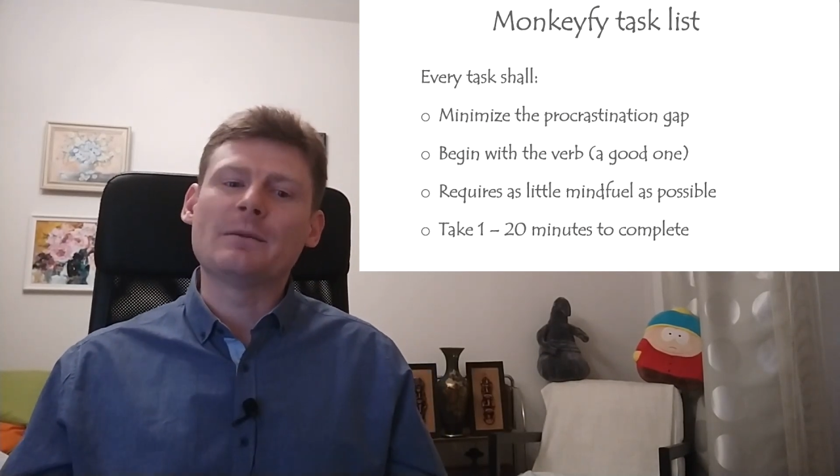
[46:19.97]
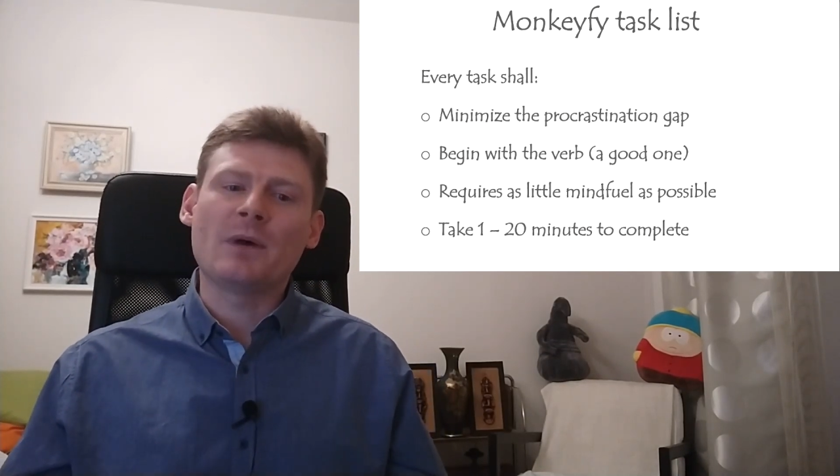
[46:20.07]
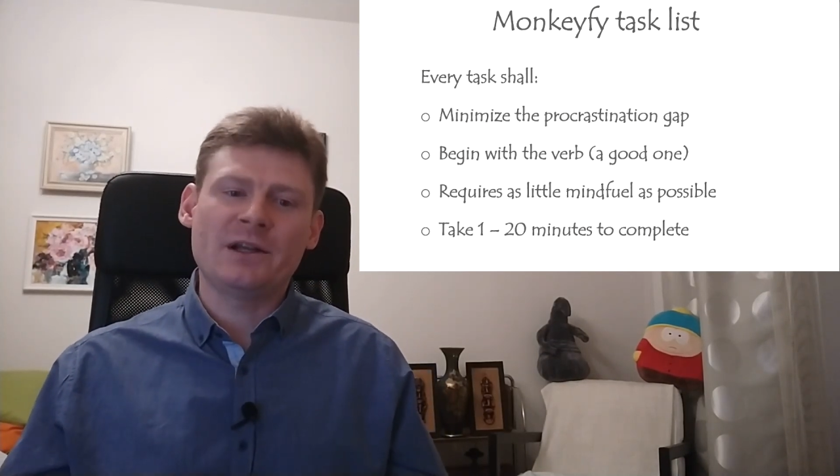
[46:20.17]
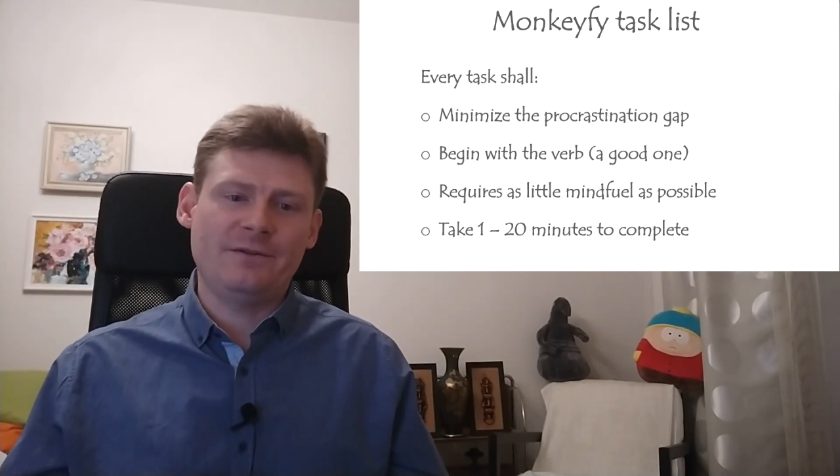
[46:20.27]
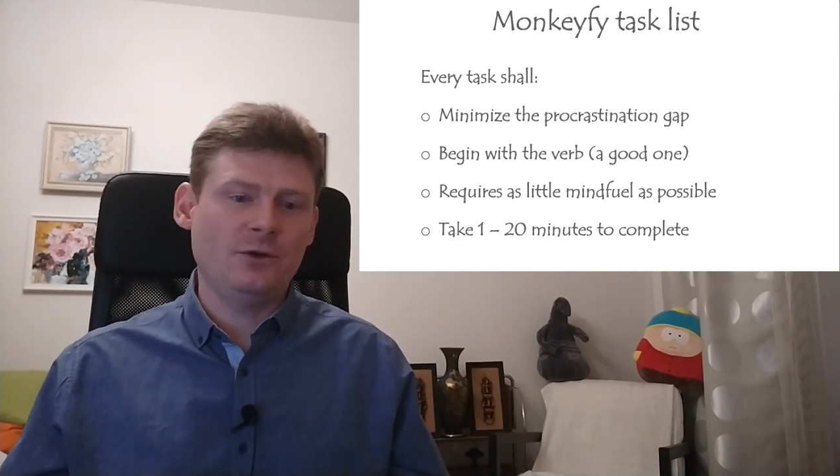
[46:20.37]

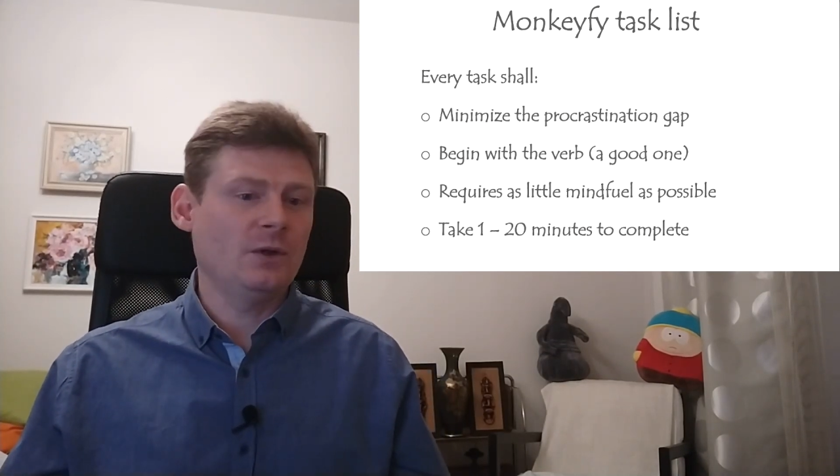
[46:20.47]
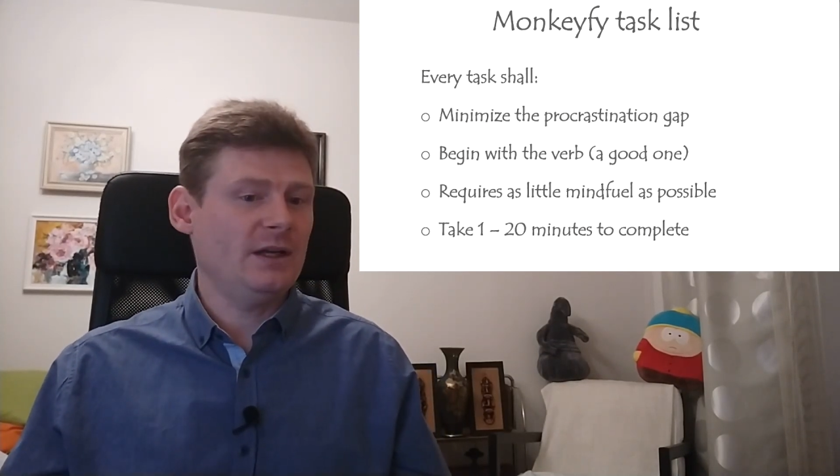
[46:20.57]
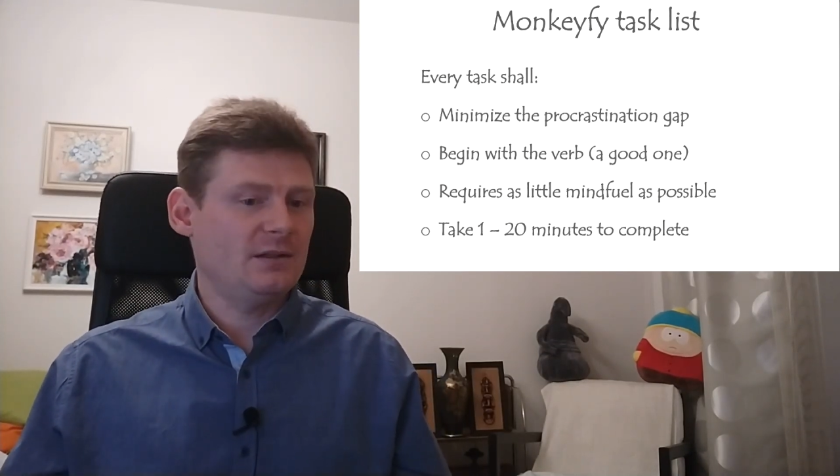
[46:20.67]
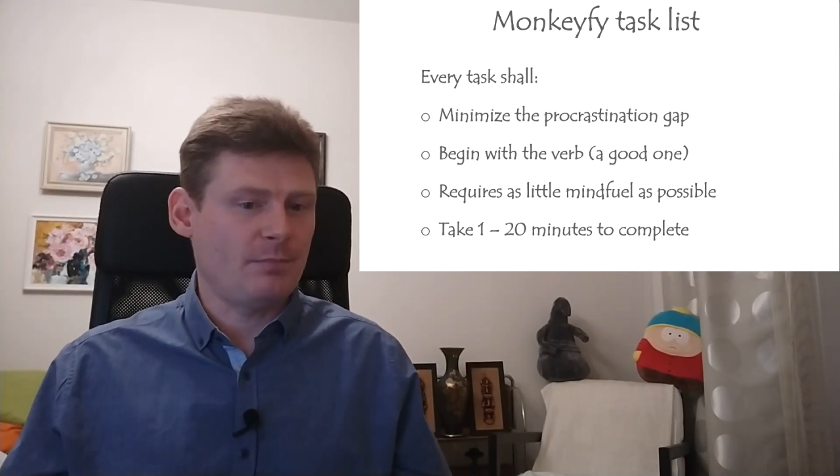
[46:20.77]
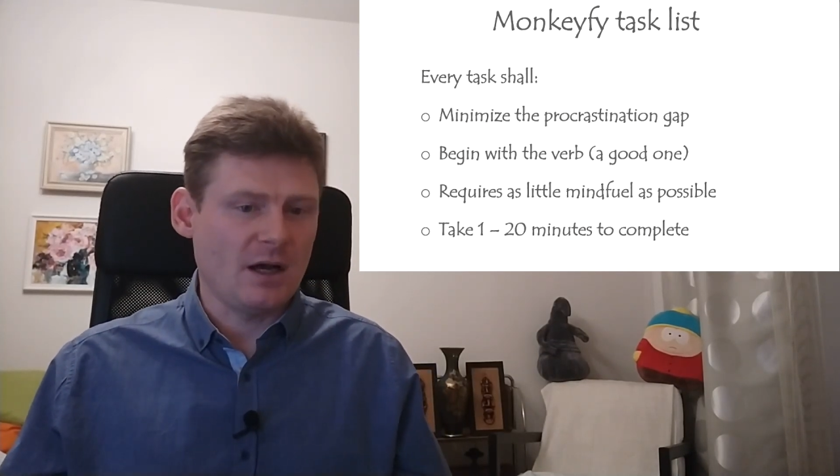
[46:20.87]
mind fuel
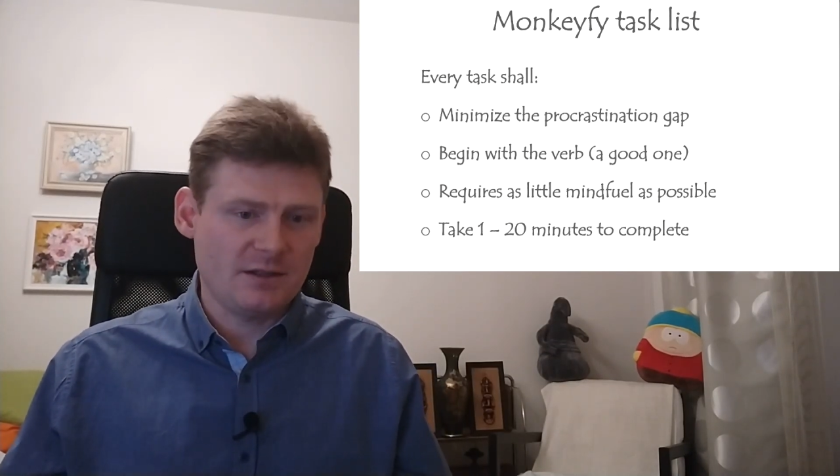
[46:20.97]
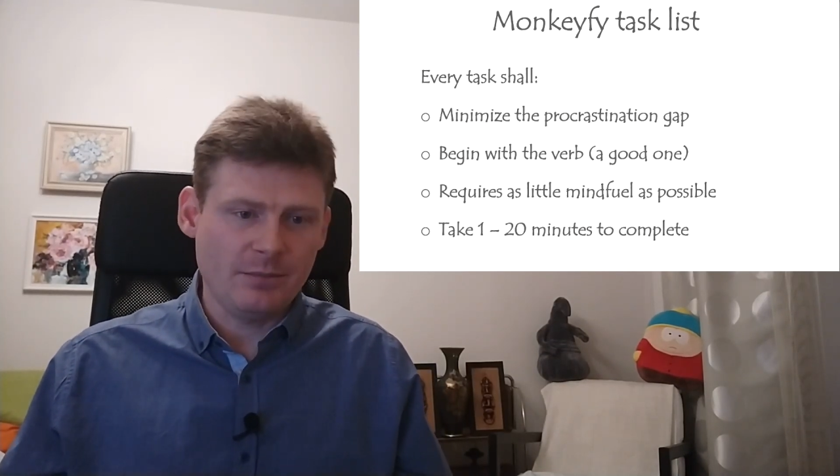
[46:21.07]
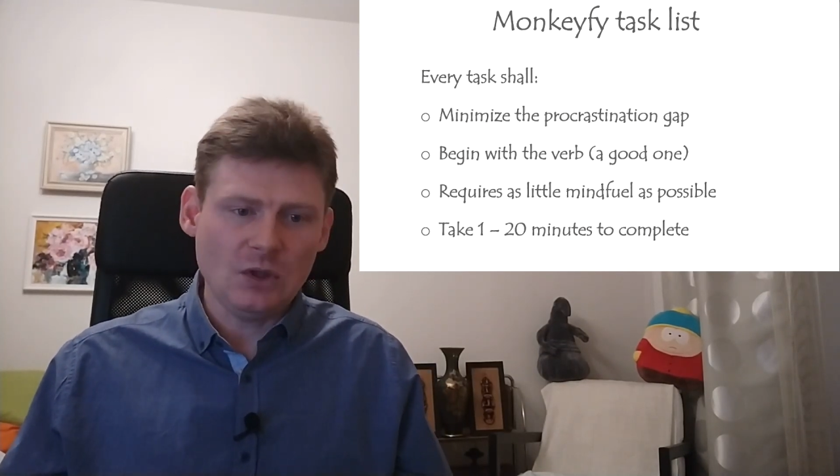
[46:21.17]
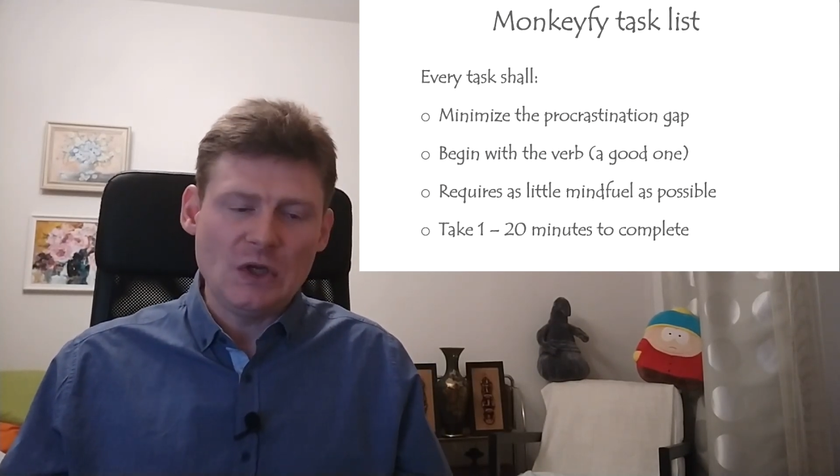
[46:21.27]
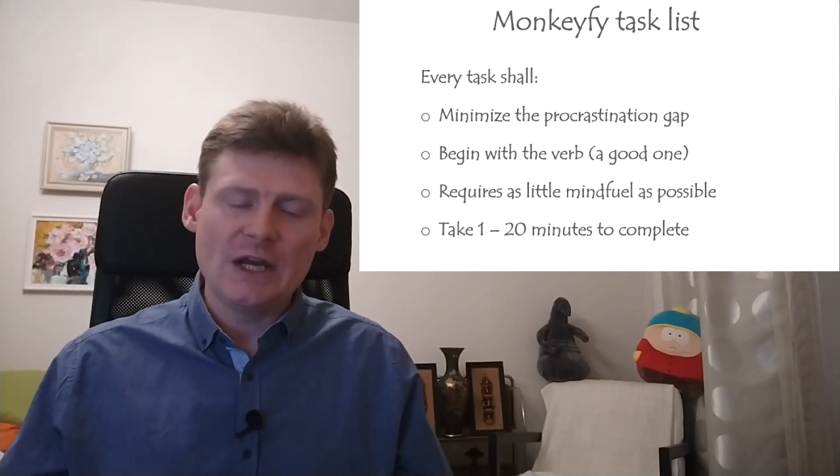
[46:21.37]
as
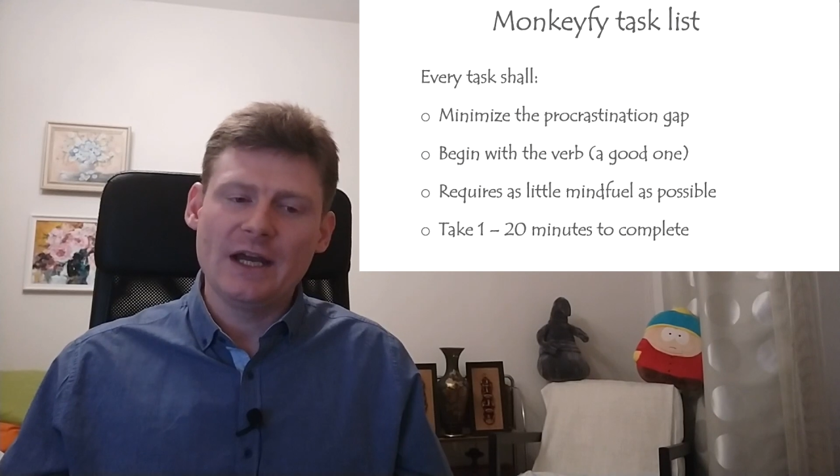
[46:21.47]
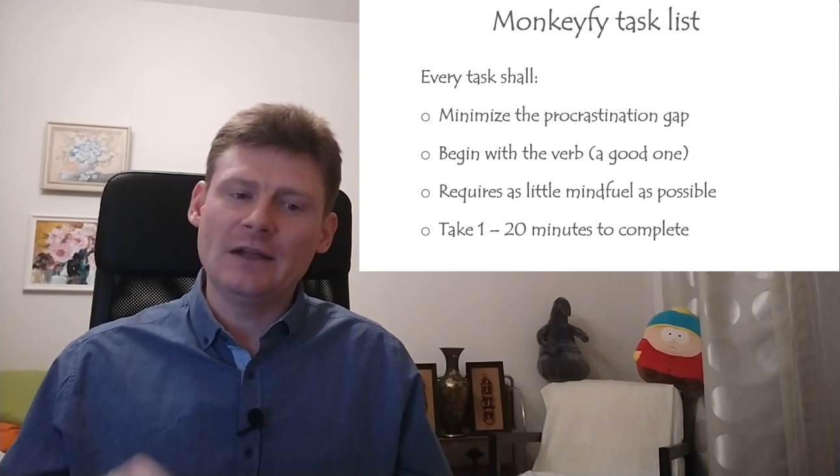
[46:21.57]
possible,